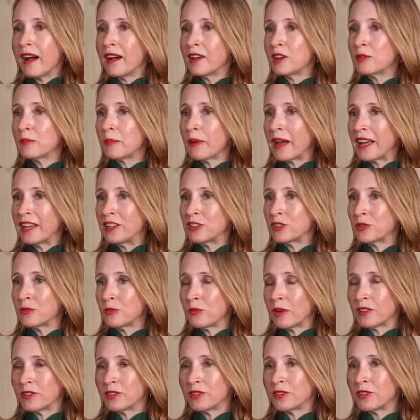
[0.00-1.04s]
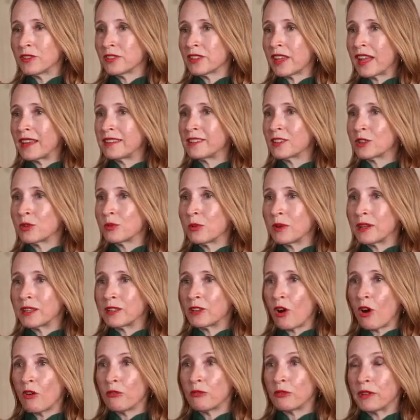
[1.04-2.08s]
I had a patient once who decided to quit
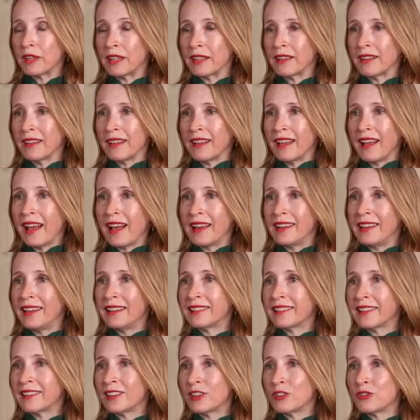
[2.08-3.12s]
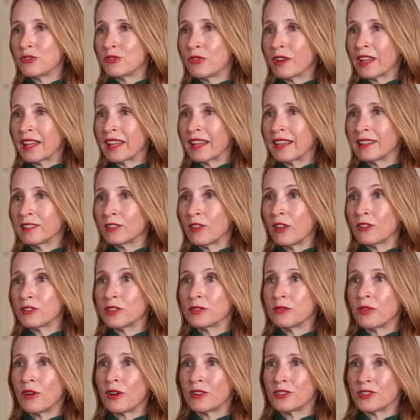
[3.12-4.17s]
coffee, and he started drinking
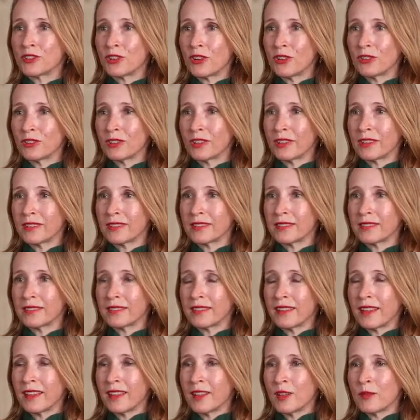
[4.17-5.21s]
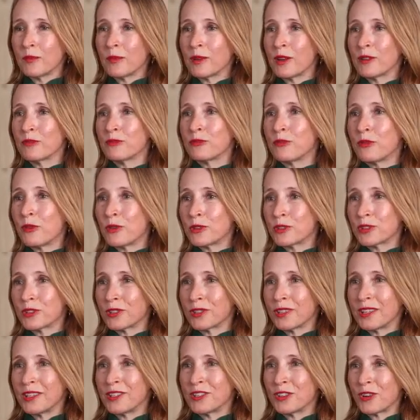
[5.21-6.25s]
lots of hot chocolates. But
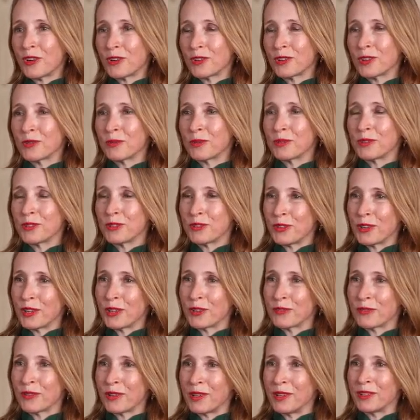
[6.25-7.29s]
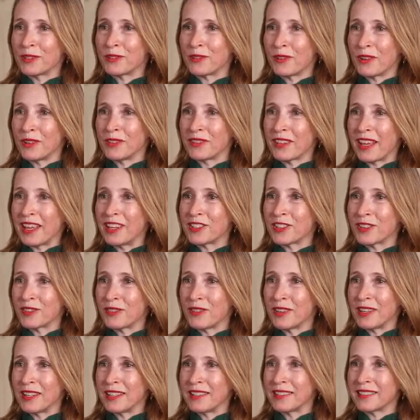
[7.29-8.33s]
unfortunately, chocolate was a trigger for his
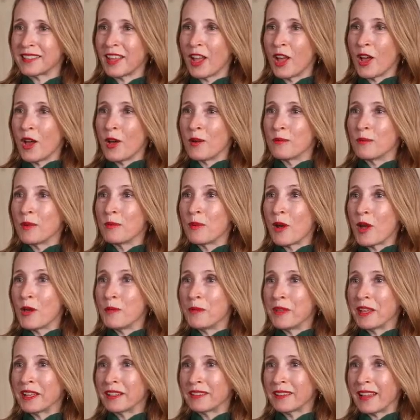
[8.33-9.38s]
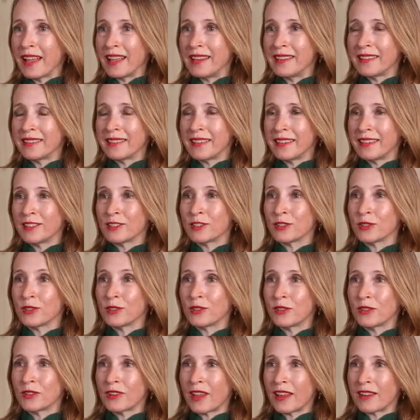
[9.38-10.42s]
rosacea, and his meibomian gland disease
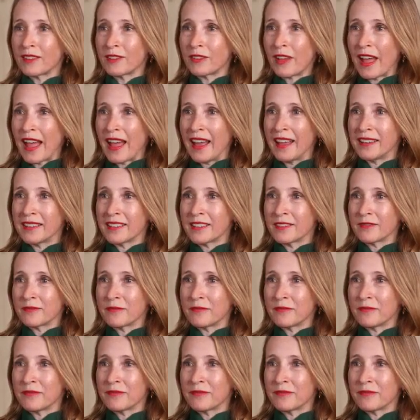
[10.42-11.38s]
soon got out of hand.